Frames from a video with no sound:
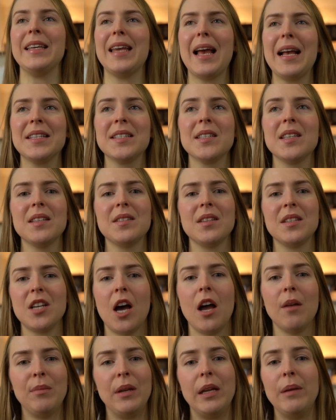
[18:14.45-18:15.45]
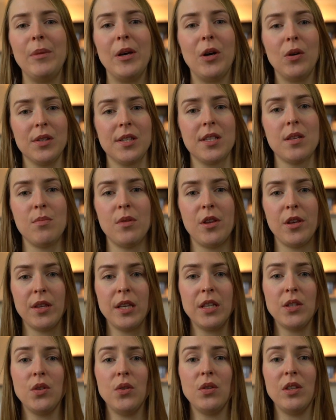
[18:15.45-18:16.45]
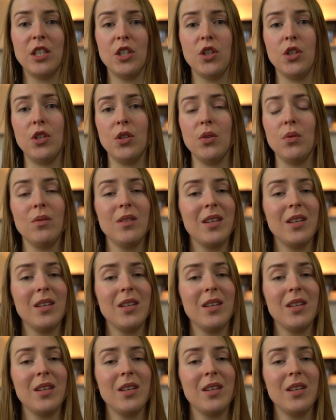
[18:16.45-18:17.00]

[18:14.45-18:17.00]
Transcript: Yes, there's a time limit on some of the things you need to do.